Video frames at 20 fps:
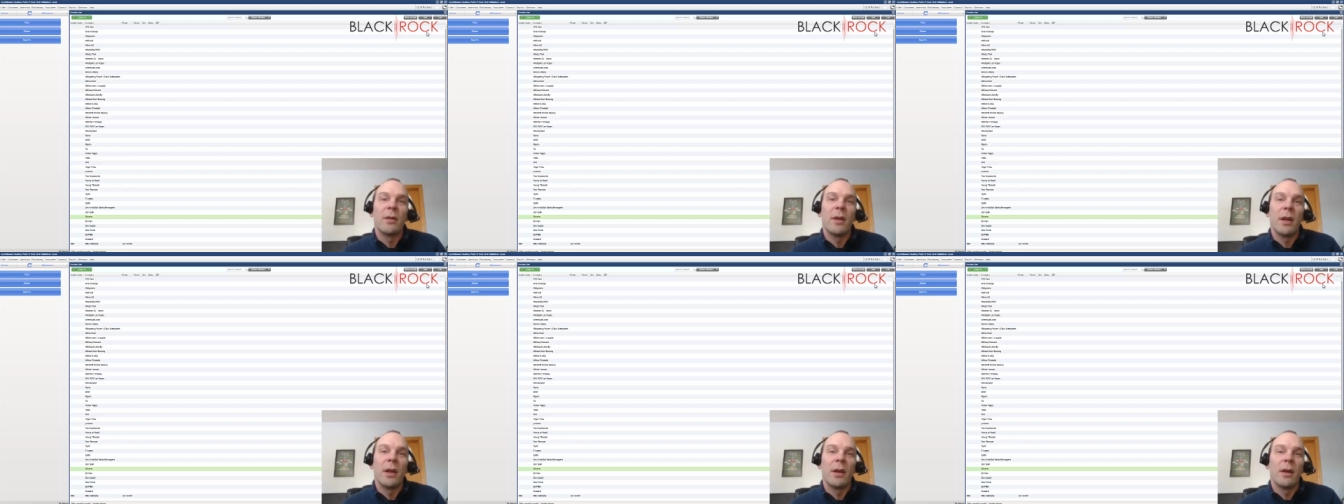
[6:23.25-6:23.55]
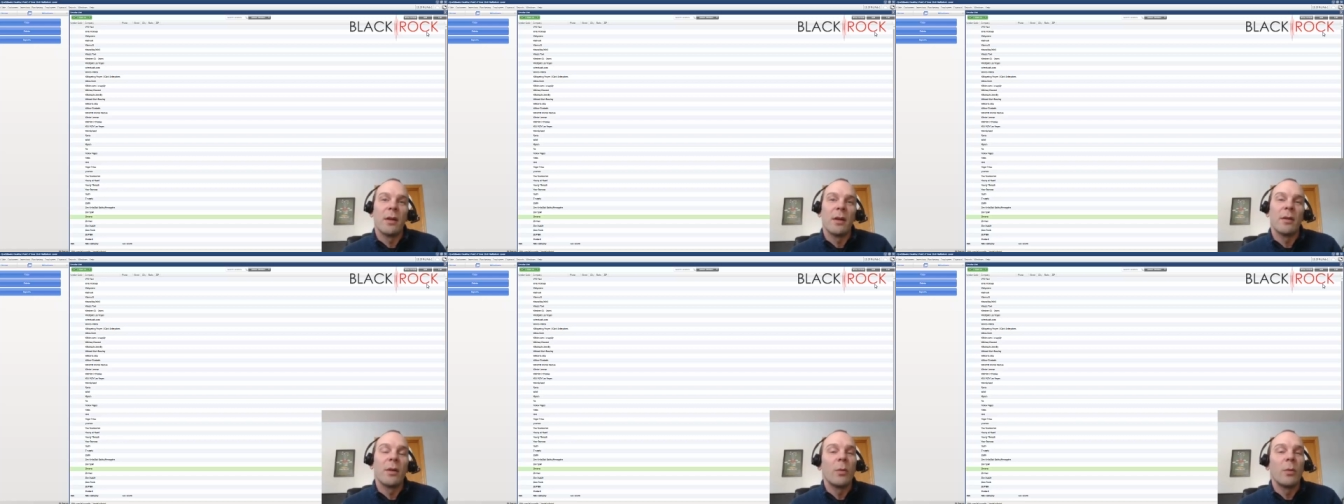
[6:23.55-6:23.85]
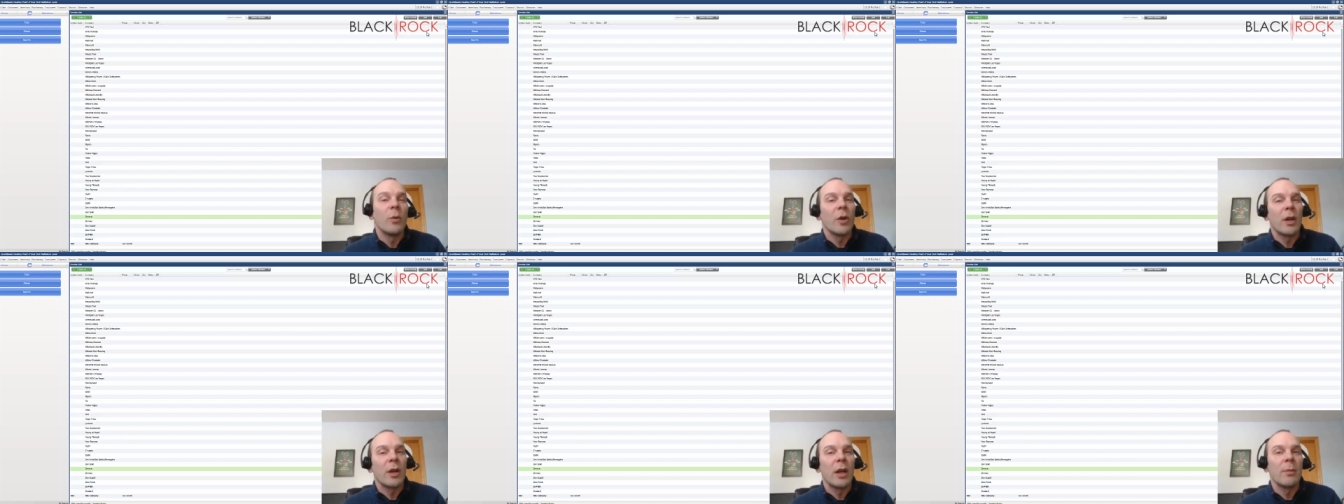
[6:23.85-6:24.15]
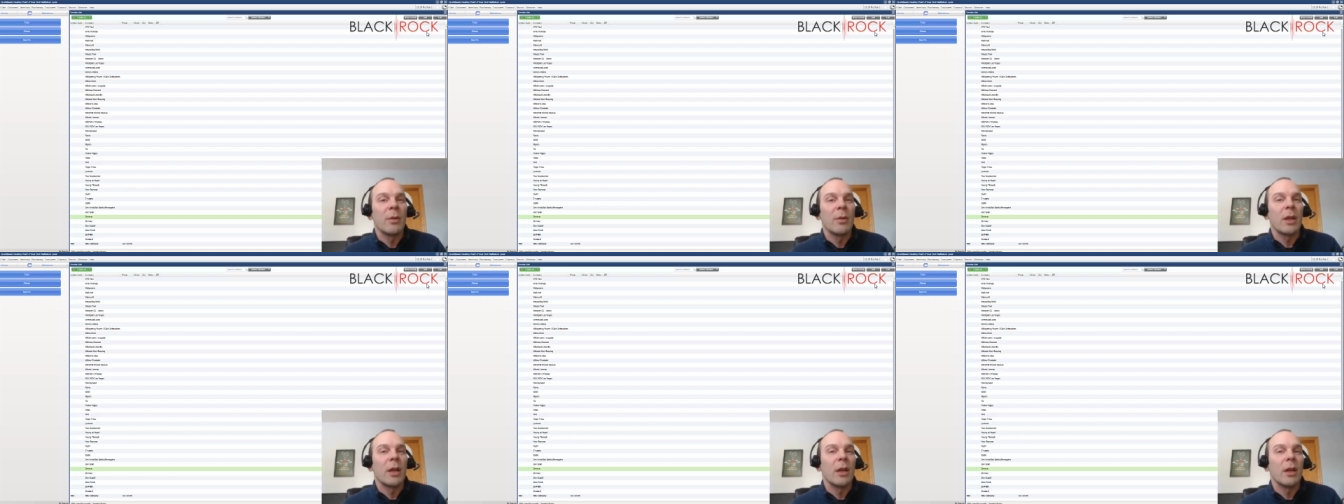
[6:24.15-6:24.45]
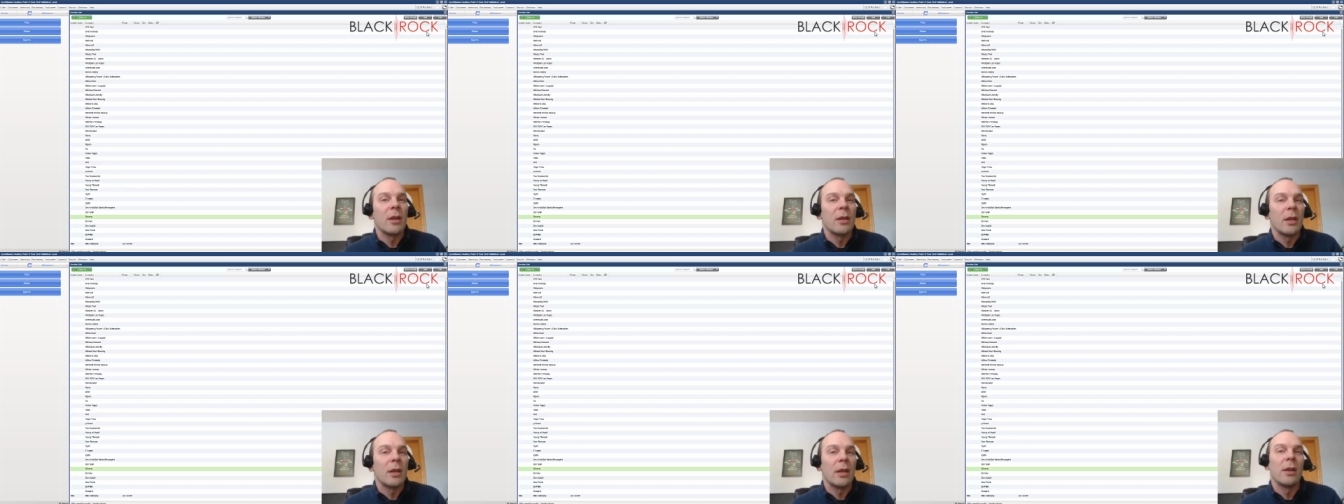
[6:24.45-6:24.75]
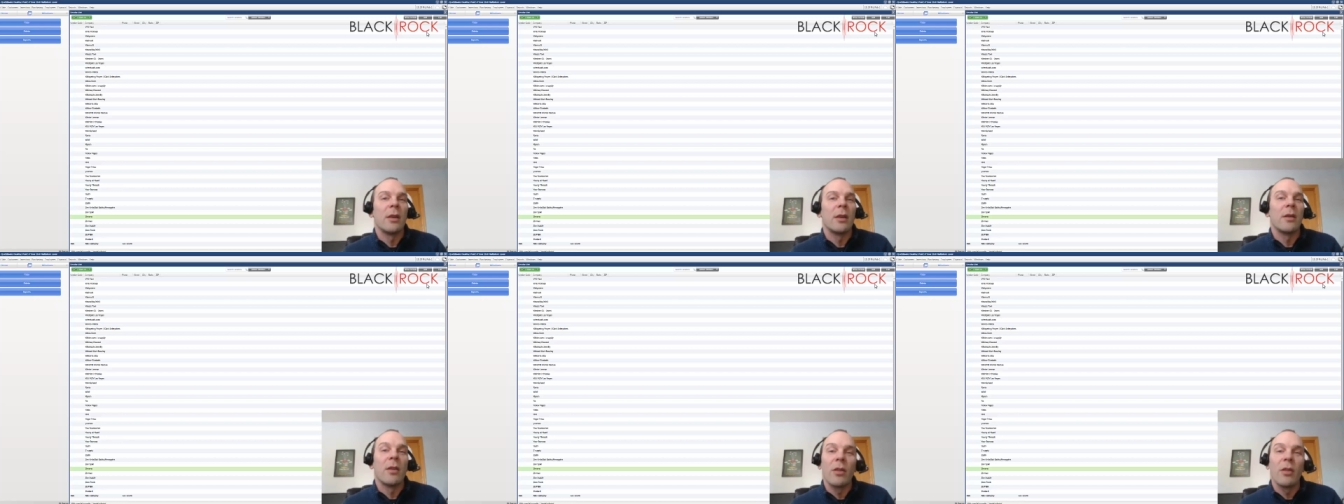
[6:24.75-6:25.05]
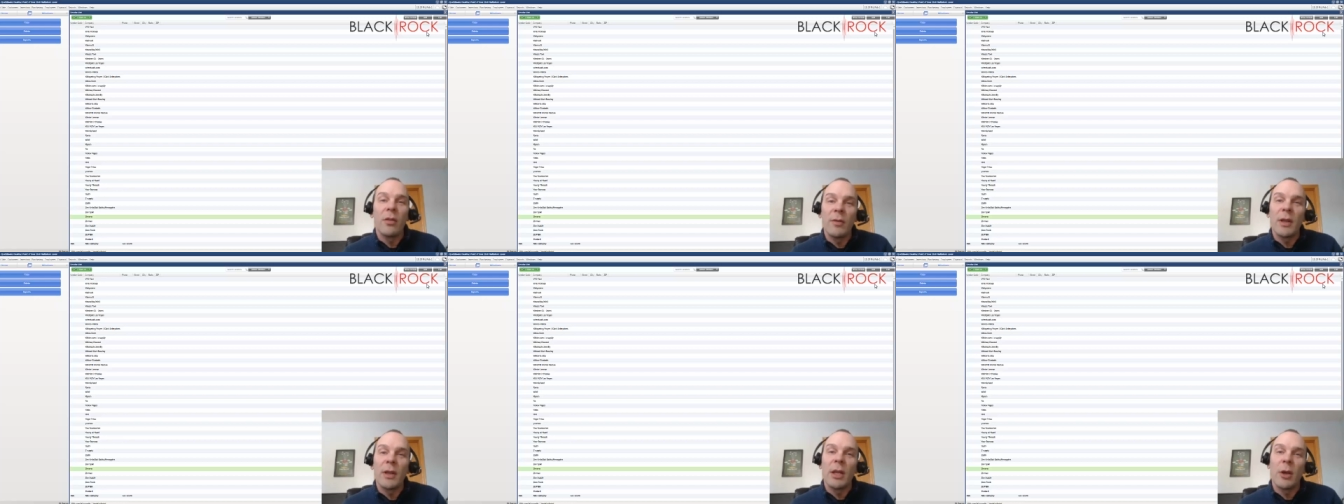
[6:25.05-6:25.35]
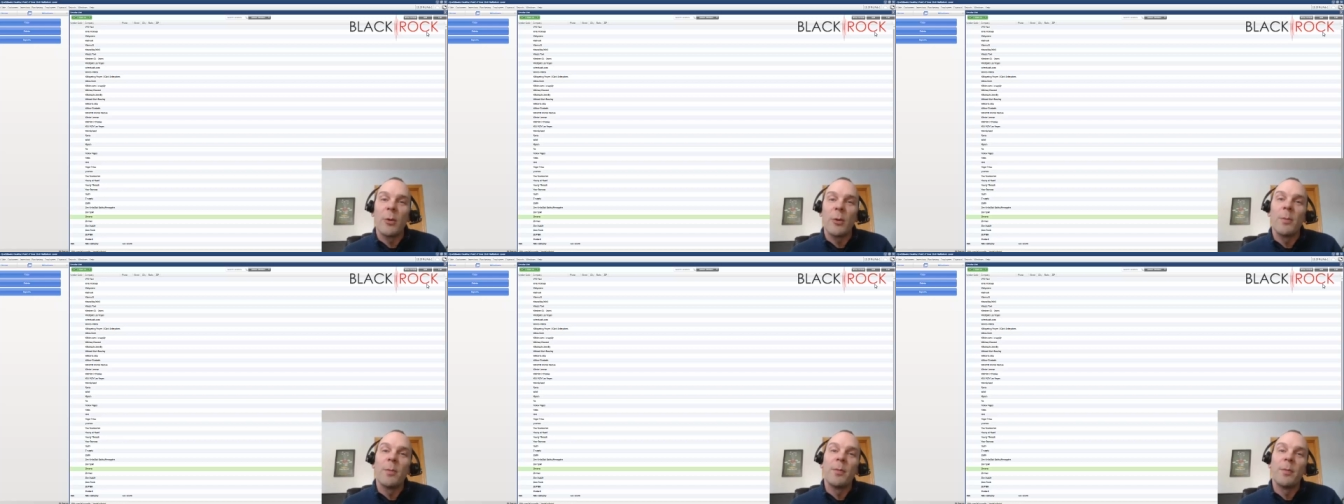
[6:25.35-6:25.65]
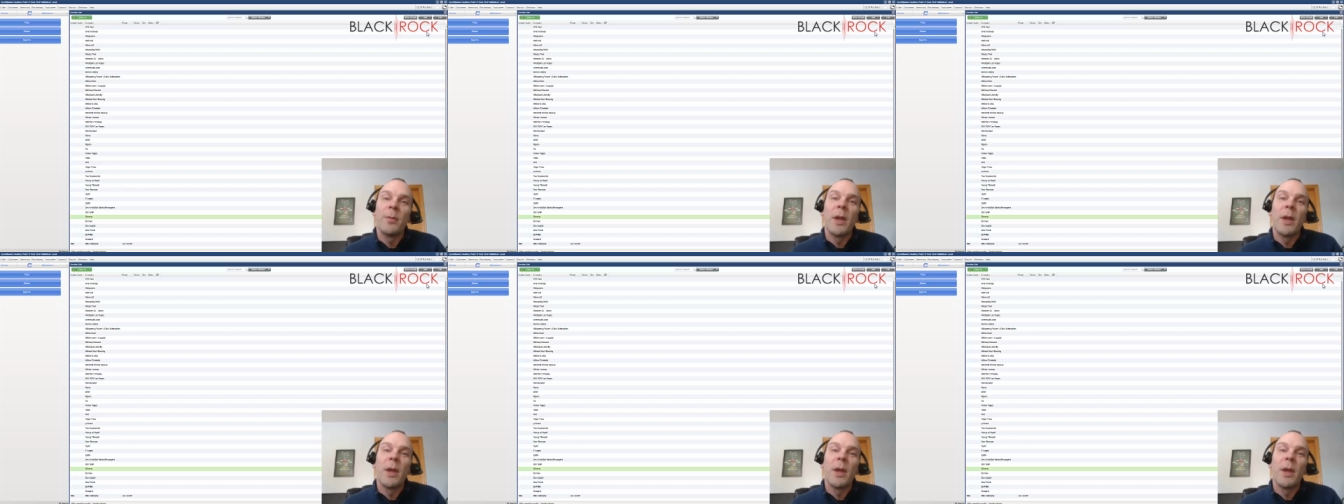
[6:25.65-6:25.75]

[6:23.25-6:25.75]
that are a little more complicated in another video.